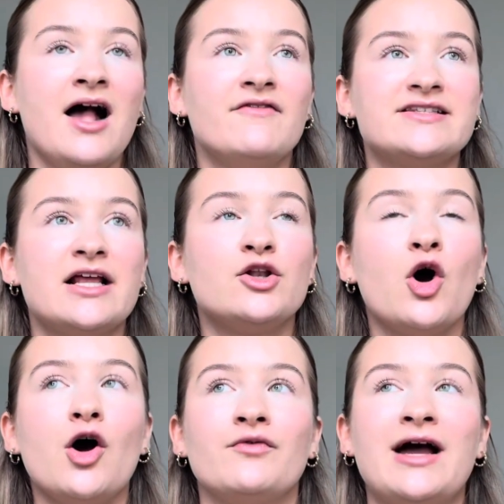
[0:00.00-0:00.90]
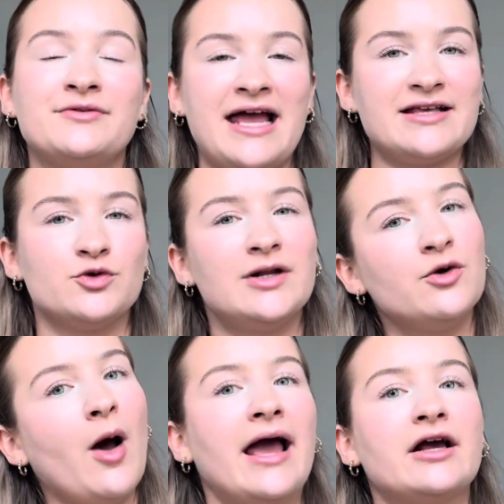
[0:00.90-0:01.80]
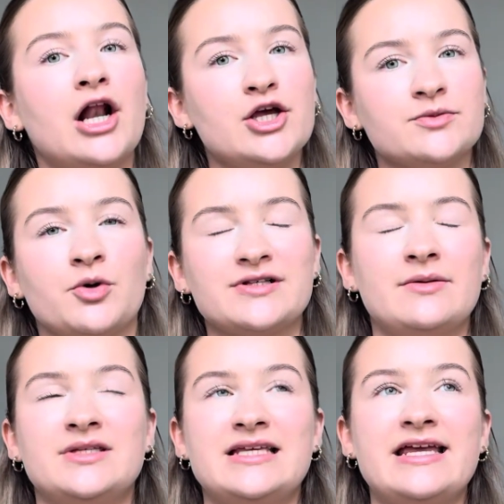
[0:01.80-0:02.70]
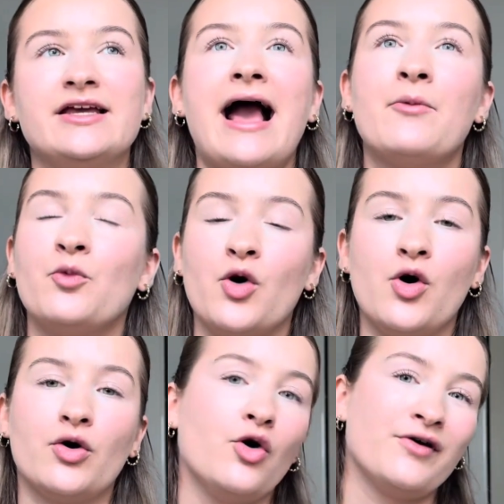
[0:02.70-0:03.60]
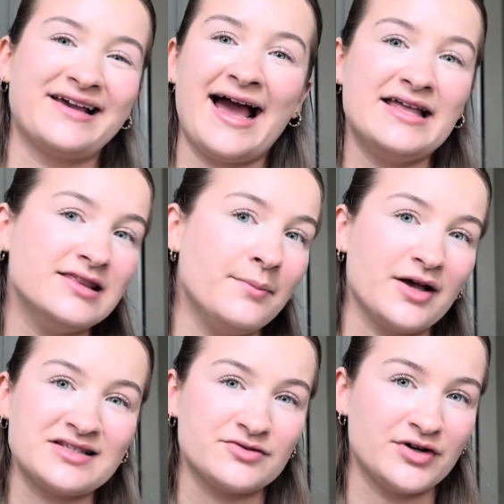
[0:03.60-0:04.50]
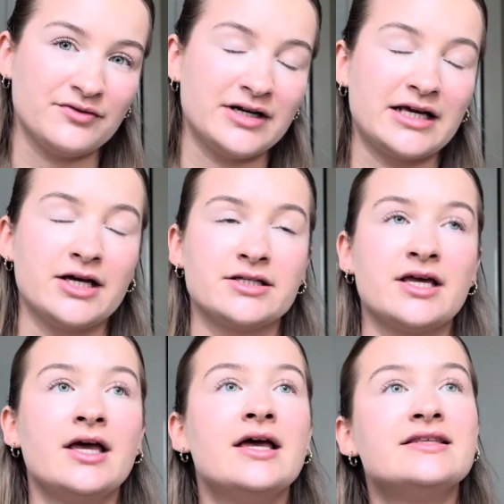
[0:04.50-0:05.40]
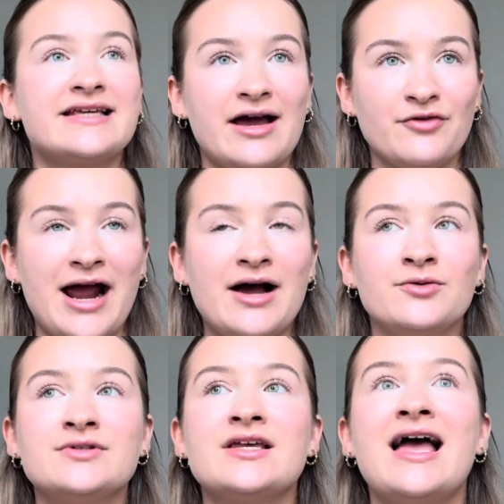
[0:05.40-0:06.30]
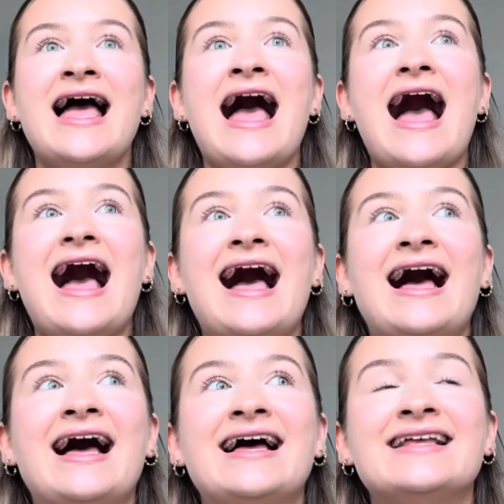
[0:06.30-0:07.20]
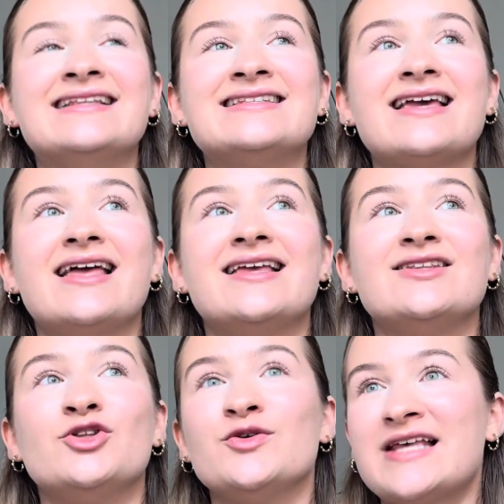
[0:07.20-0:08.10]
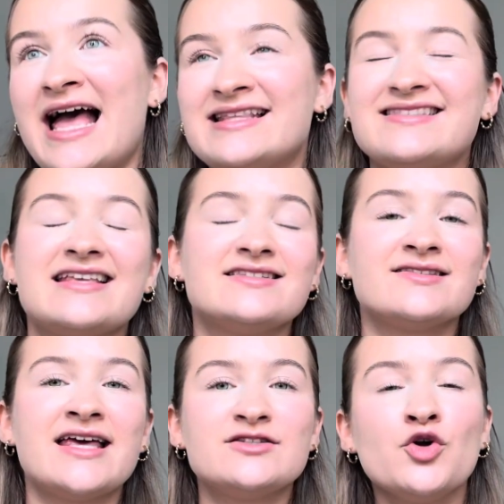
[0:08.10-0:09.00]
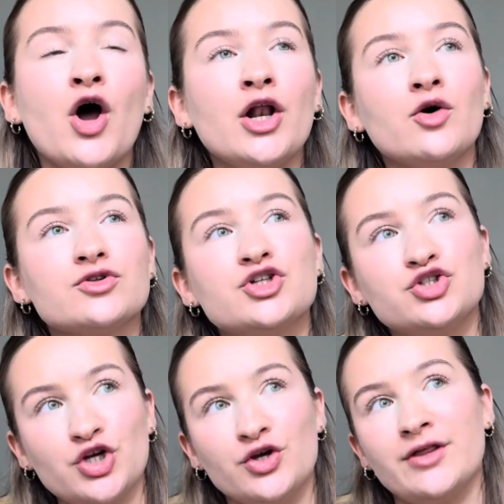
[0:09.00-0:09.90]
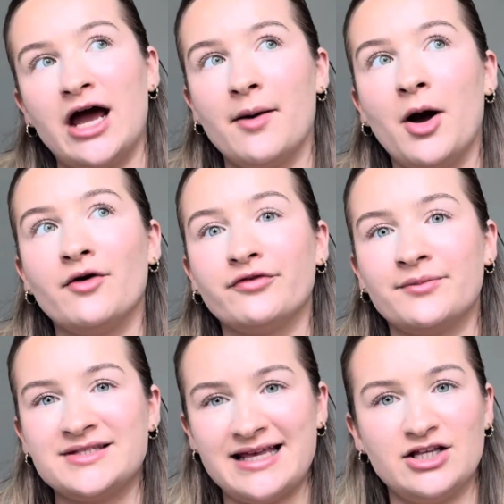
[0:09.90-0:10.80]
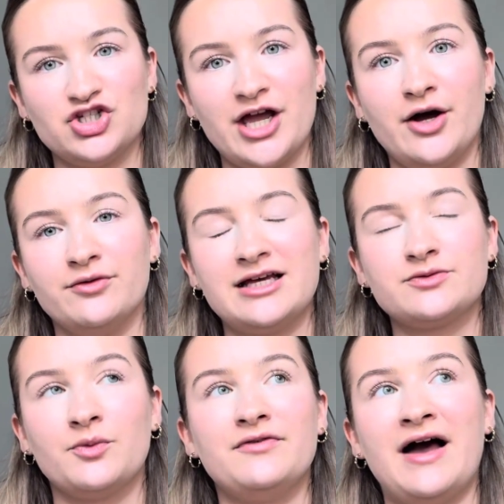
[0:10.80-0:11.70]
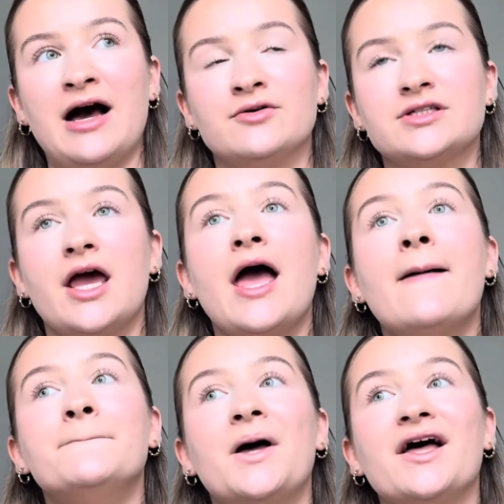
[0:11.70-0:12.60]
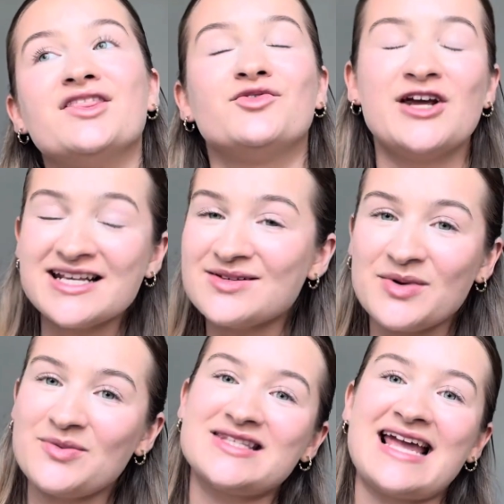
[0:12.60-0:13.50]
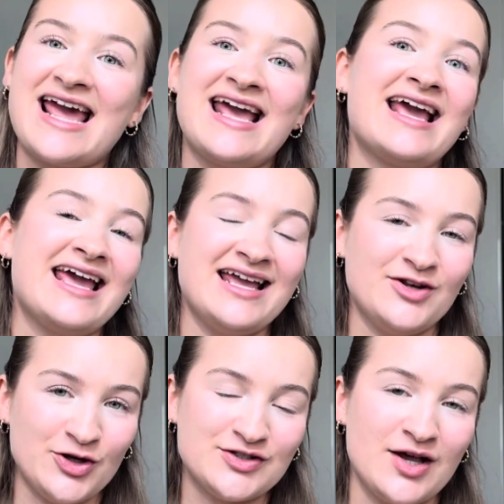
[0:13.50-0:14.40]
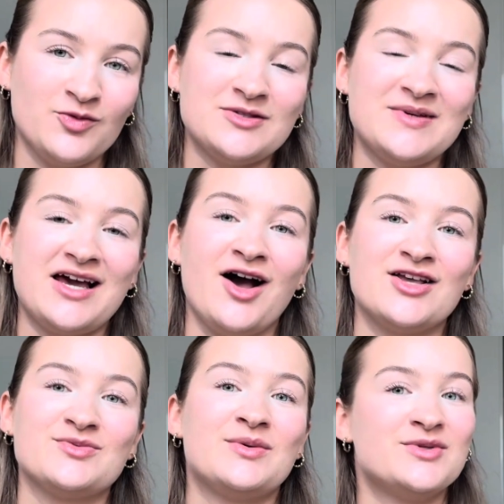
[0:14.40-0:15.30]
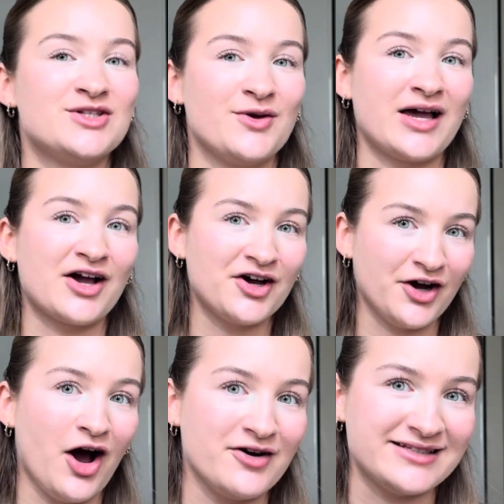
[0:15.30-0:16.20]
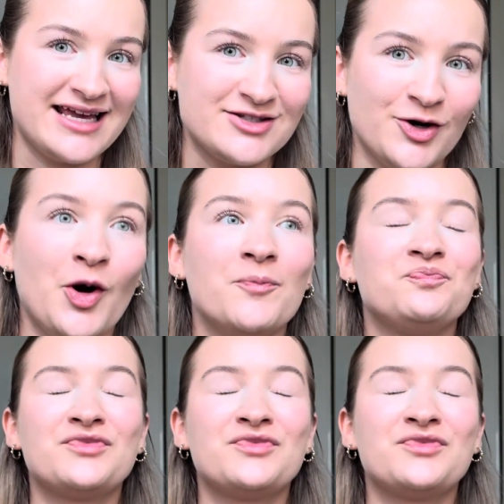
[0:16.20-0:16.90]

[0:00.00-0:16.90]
There's a lot around there, it's all in quite close proximity. You can walk, or again the bus is really good to get around. And Noosa there's not a lot to do there apart from sit and chill, that's what we found. But the reason we were staying in Noosa was because we were doing a Kagari day tour.